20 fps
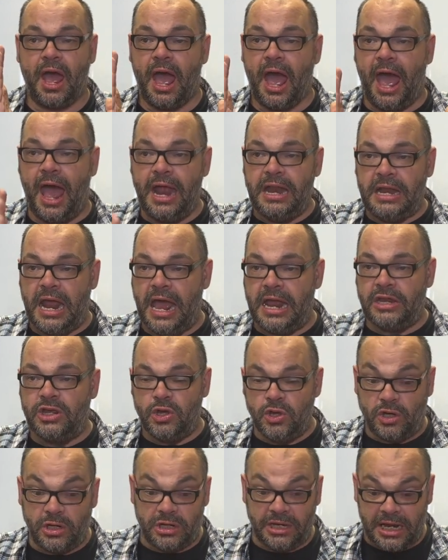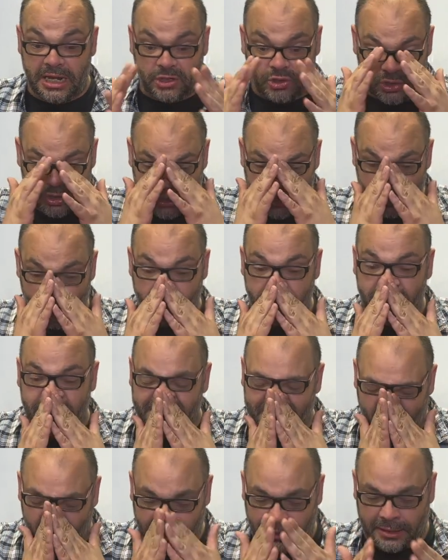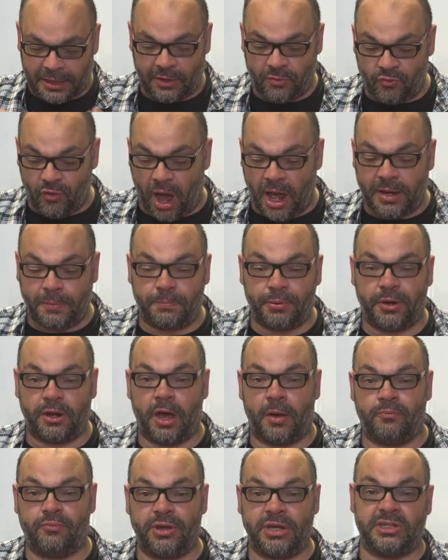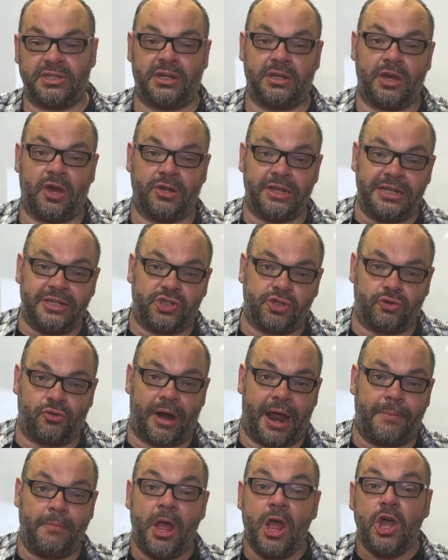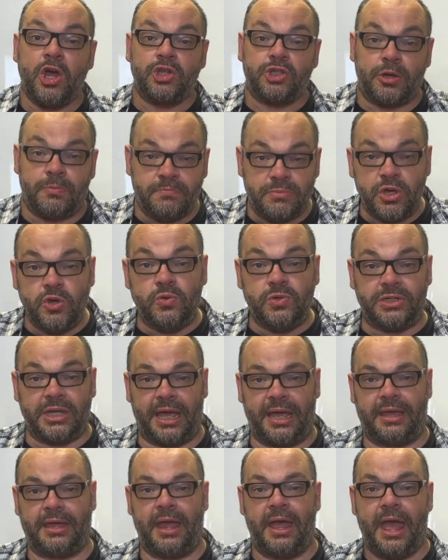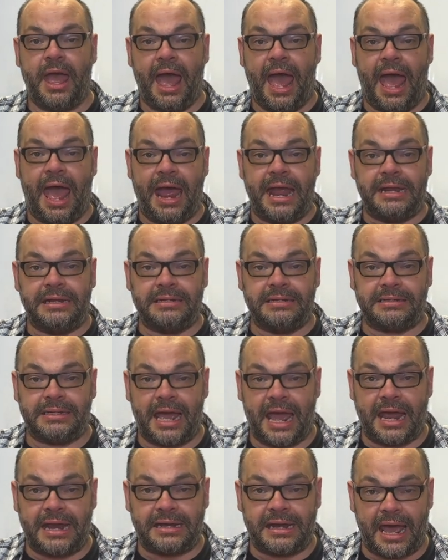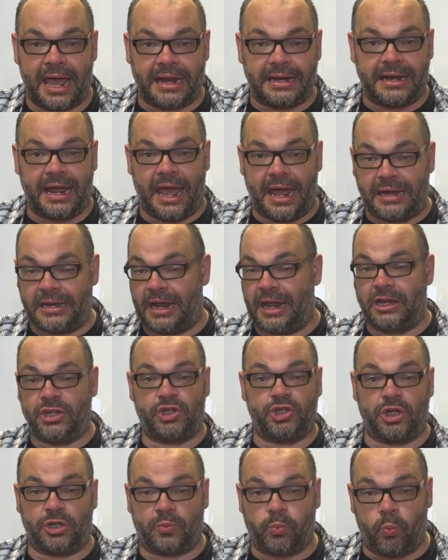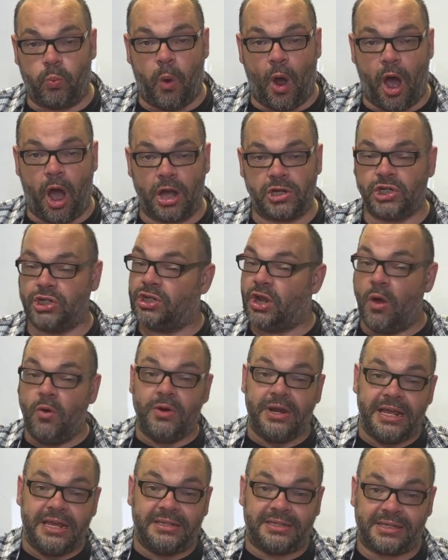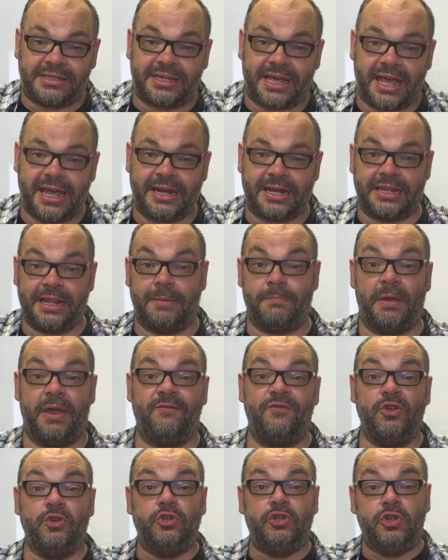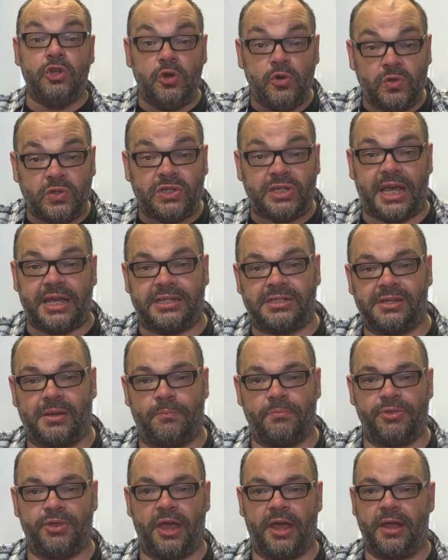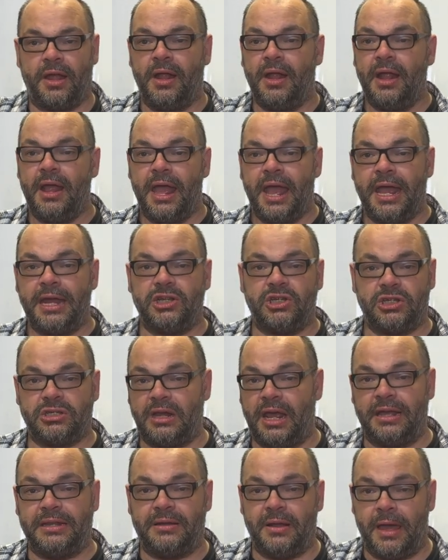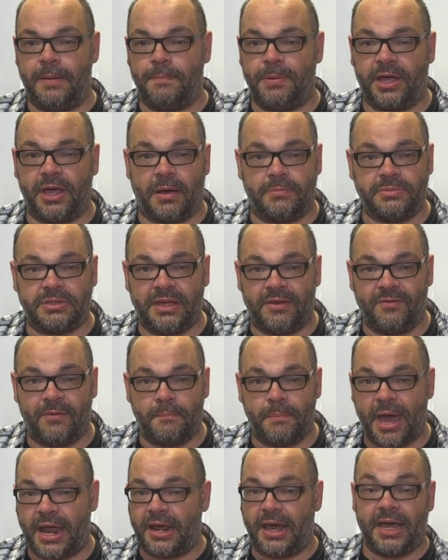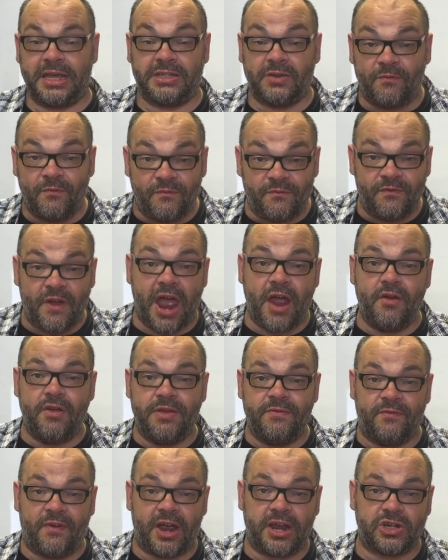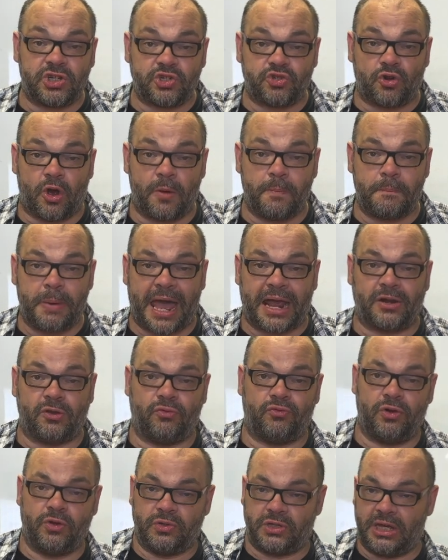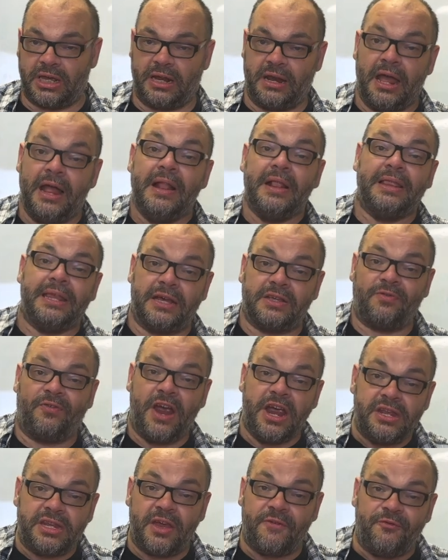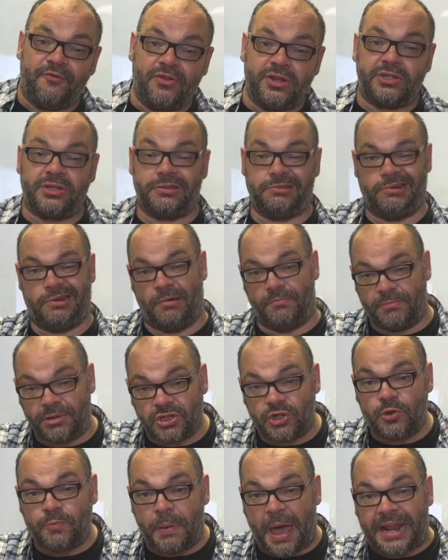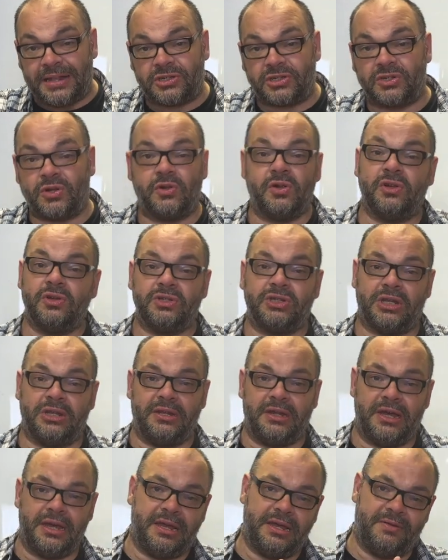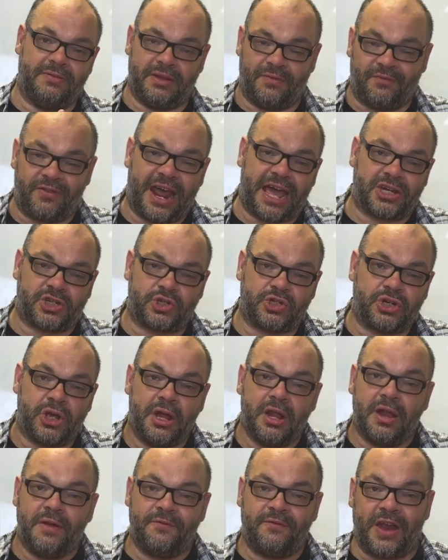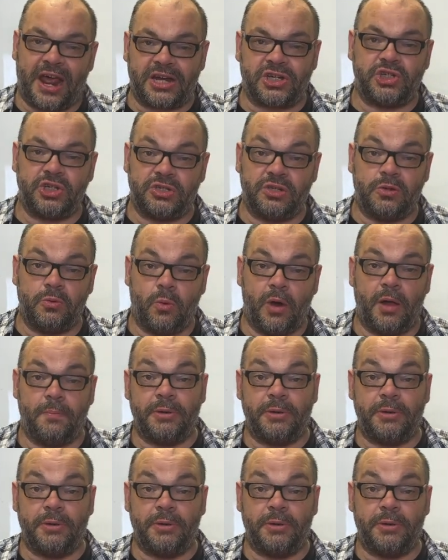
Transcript: And, and you could literally do it silently. Ryland put it up recently on Instagram to music and and and and it just worked. You don't need to say anything, but if you do say something, it it, it becomes even better. It's a very very strong paddle routine. Now it's very different to the number two pencils and the the flash flashes of the world